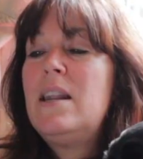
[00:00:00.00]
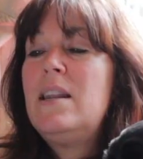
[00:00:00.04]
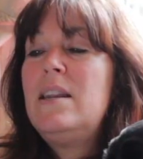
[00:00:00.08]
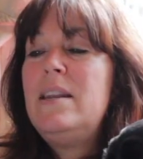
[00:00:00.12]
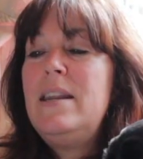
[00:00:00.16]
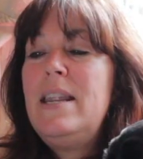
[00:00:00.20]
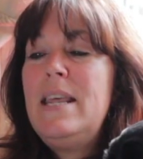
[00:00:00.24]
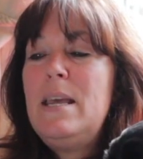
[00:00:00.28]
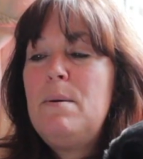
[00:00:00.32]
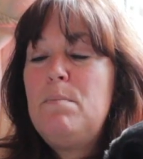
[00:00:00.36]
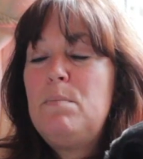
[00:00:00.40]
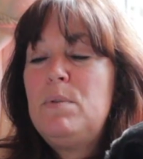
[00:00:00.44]

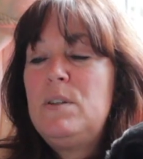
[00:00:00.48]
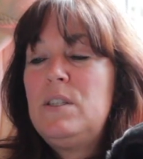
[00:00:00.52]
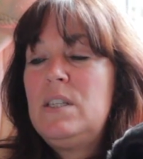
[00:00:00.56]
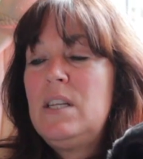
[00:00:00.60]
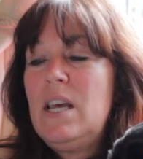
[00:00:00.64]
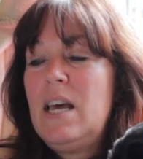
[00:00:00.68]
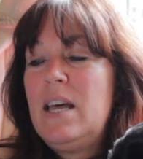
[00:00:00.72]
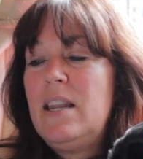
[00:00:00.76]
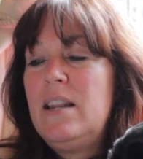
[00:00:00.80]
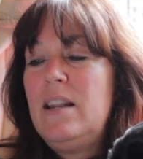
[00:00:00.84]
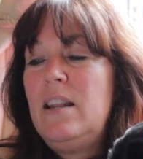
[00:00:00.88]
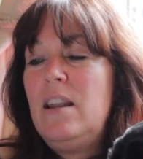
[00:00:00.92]
and
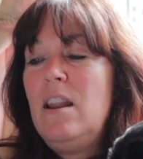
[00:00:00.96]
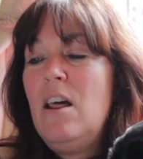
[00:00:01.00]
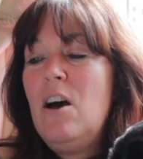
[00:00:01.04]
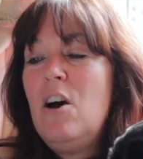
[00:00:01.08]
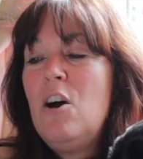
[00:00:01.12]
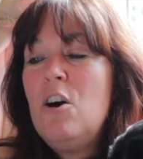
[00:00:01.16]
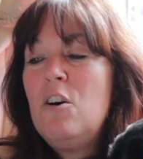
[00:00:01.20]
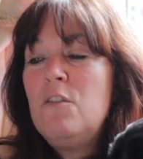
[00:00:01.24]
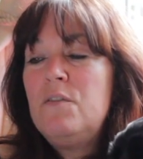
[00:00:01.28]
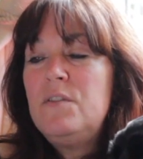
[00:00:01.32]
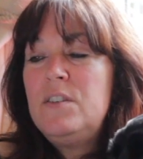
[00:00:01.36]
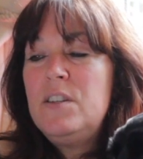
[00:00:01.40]
nipped and
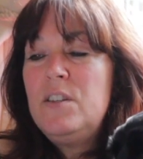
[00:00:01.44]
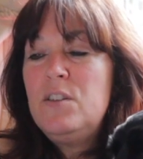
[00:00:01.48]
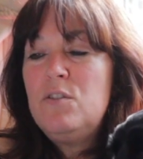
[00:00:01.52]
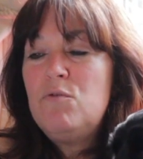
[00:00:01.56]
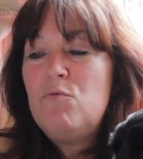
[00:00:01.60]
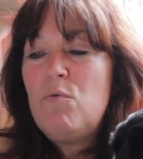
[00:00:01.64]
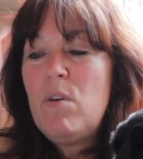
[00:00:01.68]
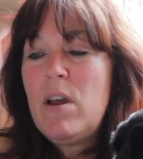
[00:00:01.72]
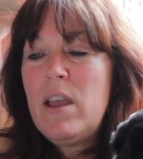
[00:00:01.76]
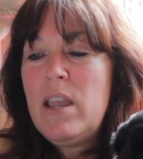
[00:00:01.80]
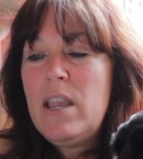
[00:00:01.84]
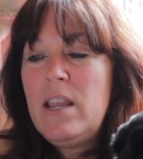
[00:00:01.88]
laughed in
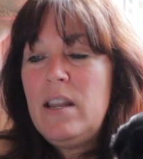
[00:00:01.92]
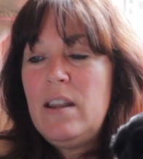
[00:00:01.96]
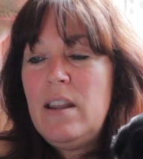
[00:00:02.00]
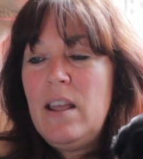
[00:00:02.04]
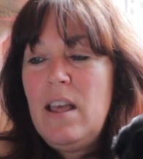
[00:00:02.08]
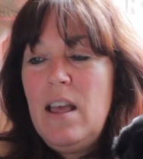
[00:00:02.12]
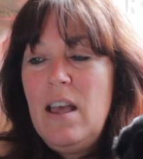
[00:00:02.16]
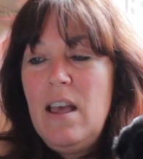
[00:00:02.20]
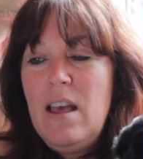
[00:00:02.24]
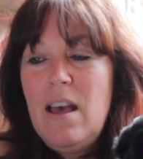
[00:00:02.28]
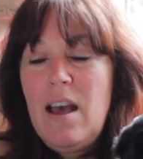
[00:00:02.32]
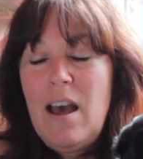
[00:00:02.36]
the rain,
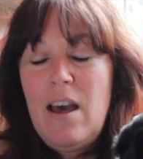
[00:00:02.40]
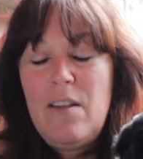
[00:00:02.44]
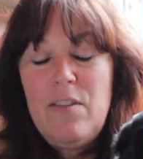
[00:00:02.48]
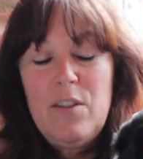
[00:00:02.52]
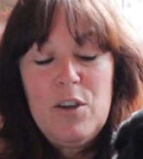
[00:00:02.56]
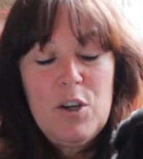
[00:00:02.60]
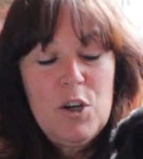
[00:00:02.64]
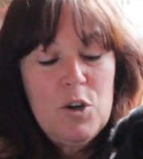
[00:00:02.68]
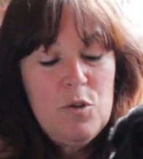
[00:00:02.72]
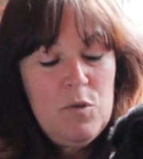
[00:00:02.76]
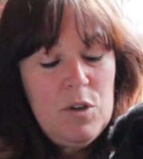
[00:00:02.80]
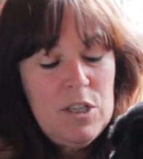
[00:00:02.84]
and
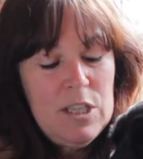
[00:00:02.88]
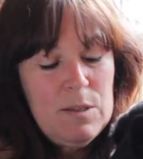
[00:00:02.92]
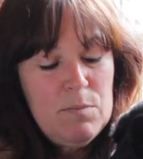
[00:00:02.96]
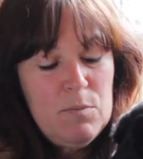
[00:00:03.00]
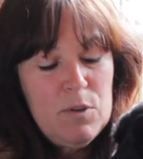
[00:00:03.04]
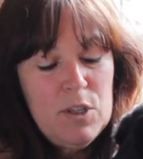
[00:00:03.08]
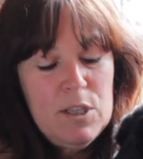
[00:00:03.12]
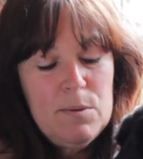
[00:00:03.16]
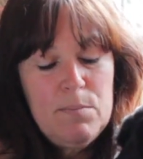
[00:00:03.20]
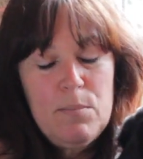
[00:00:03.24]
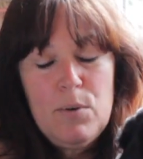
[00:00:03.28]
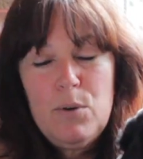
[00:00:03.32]
the
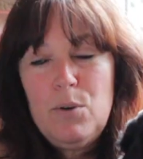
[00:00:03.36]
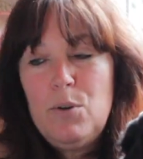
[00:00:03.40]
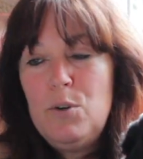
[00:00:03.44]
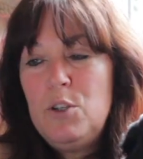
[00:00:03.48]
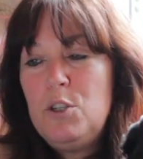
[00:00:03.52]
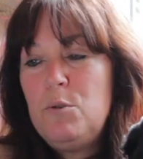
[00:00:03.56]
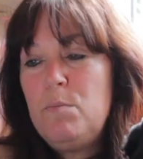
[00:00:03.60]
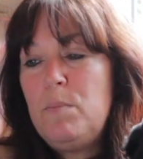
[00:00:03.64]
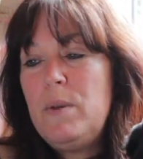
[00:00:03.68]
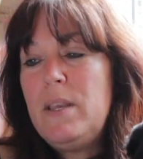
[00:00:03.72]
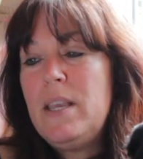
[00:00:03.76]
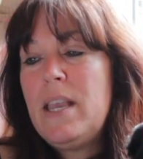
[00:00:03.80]
Christmas
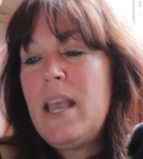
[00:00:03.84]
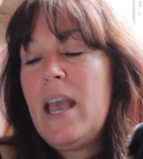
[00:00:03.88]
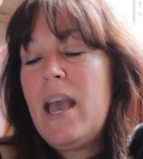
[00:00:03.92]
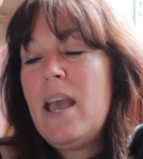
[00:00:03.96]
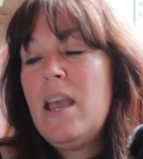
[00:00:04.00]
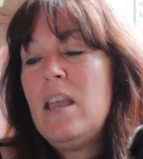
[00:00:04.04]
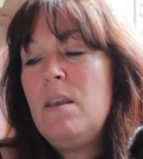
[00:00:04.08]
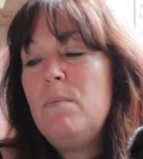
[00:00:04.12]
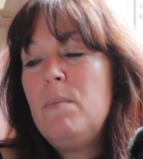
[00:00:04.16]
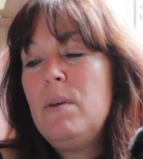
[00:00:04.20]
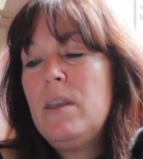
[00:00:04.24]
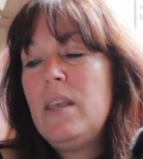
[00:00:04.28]
pud
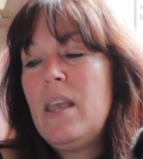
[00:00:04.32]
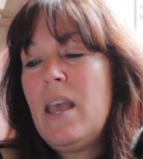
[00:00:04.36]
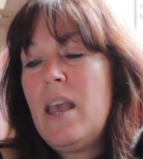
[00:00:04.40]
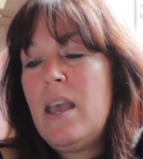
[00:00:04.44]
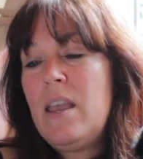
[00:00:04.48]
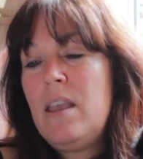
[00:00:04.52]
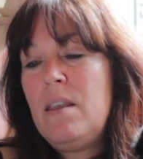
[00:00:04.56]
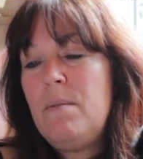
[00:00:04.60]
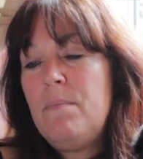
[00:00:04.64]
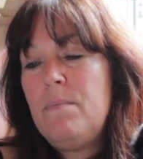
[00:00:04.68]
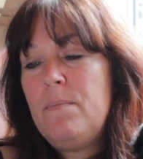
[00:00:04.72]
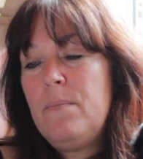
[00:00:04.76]
became a
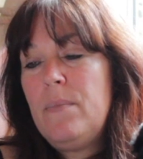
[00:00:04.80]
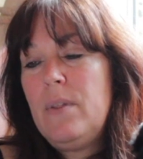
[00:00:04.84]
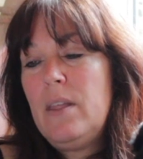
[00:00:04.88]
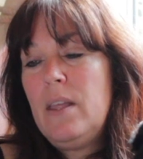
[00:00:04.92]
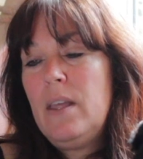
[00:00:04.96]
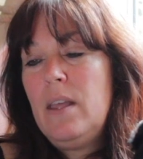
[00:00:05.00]
game.